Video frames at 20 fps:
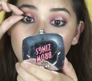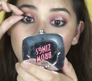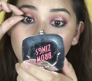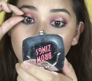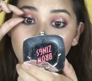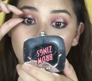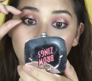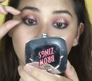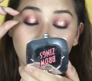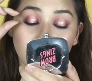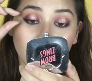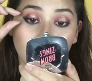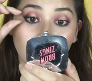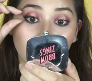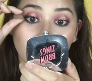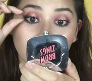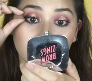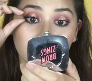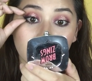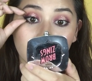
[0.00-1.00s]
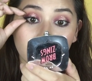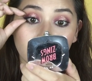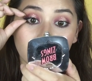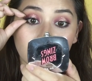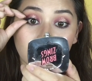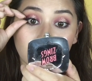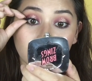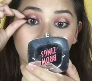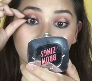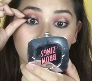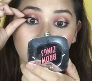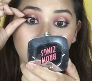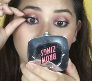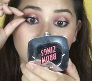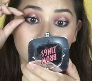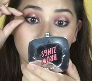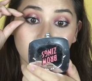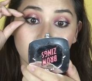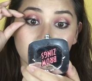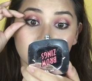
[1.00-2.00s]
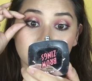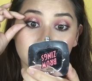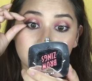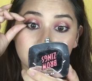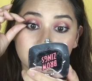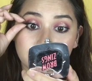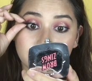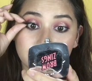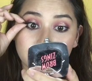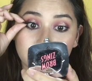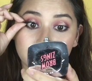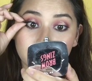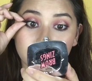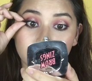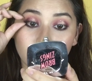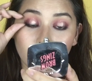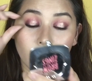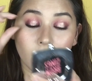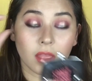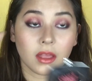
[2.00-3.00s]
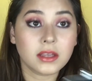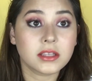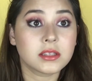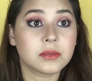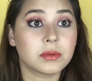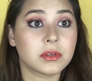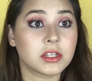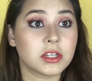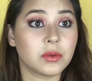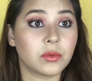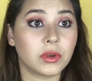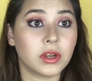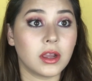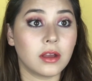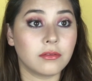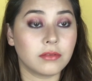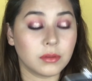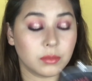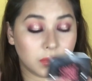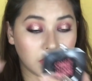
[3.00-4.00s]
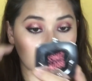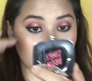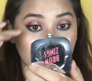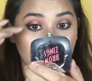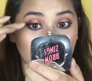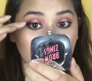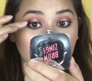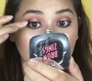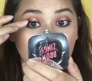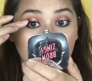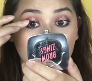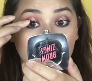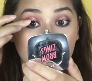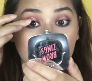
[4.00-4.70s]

You're going to be confident with your placement, especially when you have the black glue.